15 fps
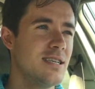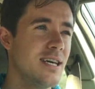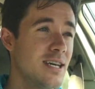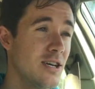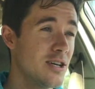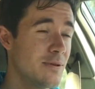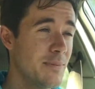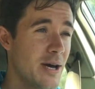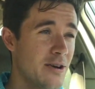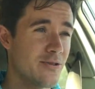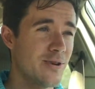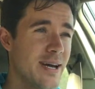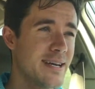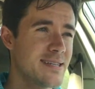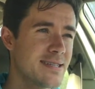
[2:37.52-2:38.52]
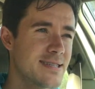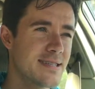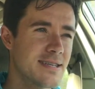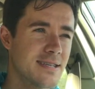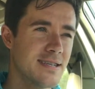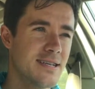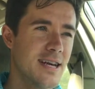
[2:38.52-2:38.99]
get a good amount of
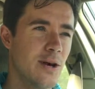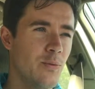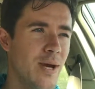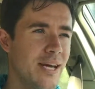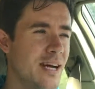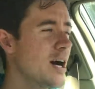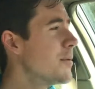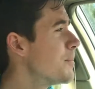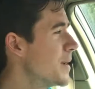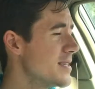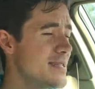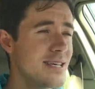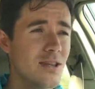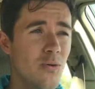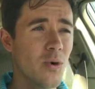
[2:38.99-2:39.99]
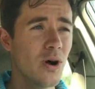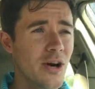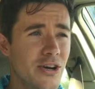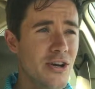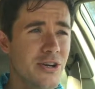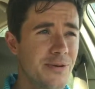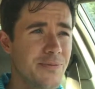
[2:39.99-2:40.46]
rest. I wake up, I see the
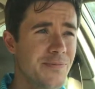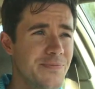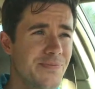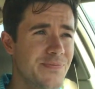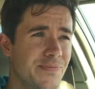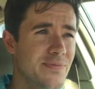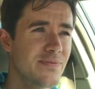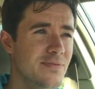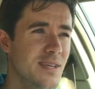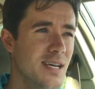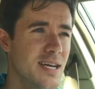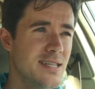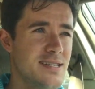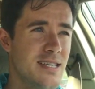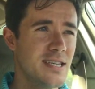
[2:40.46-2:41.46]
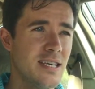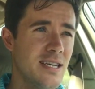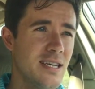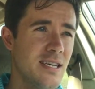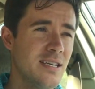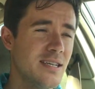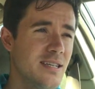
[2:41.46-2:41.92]
water. I
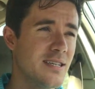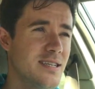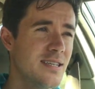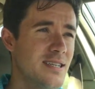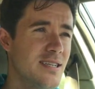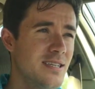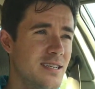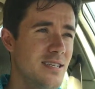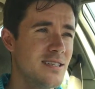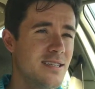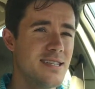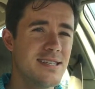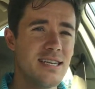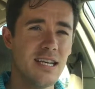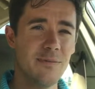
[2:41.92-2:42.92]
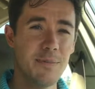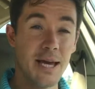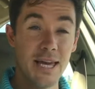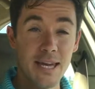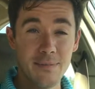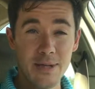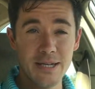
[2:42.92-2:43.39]
see the city of
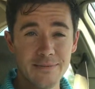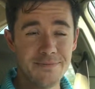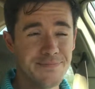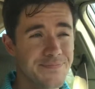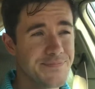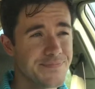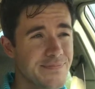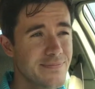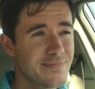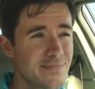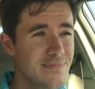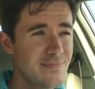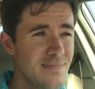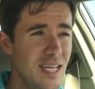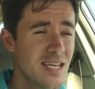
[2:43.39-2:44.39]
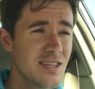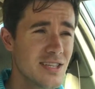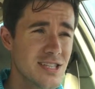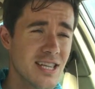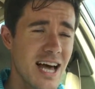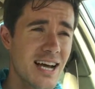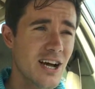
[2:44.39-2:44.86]
Miami.
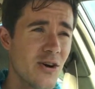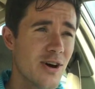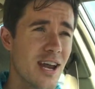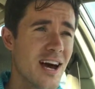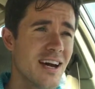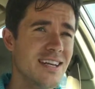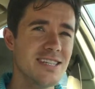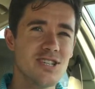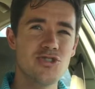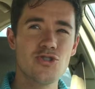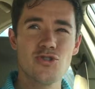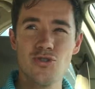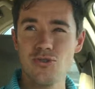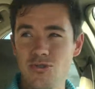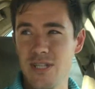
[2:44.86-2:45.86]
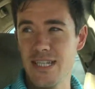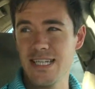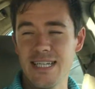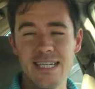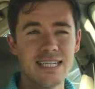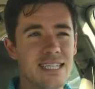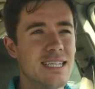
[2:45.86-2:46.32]
There's a lot going on. It's
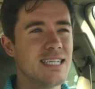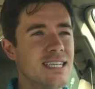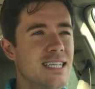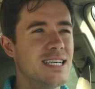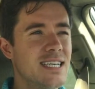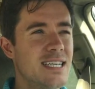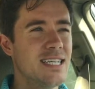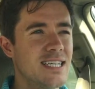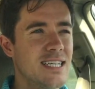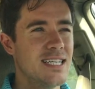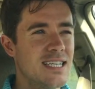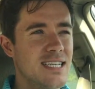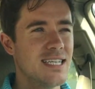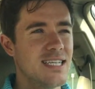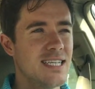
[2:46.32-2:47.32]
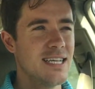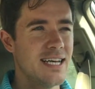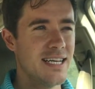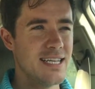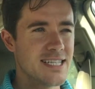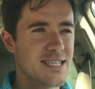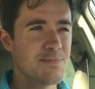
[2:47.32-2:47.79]
truly
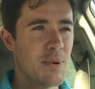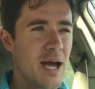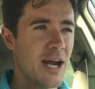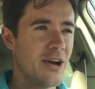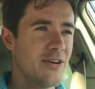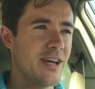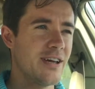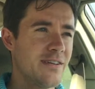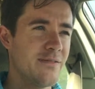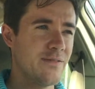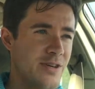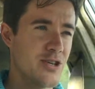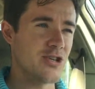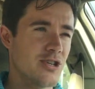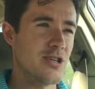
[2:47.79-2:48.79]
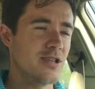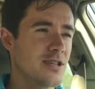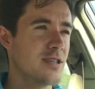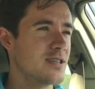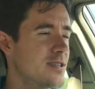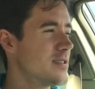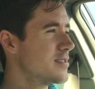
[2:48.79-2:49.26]
an inspiring vision.
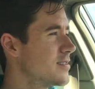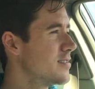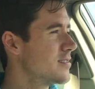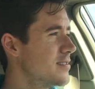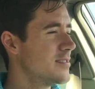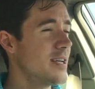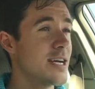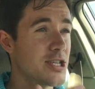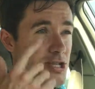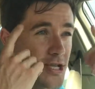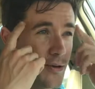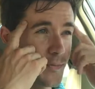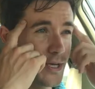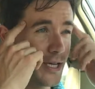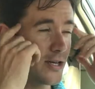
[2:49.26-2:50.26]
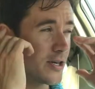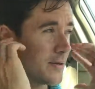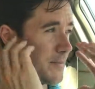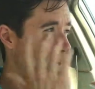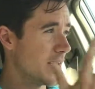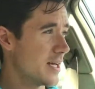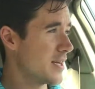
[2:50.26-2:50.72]
Not just up
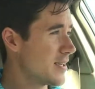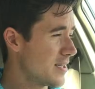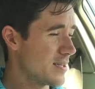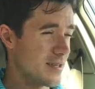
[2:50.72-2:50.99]
here, but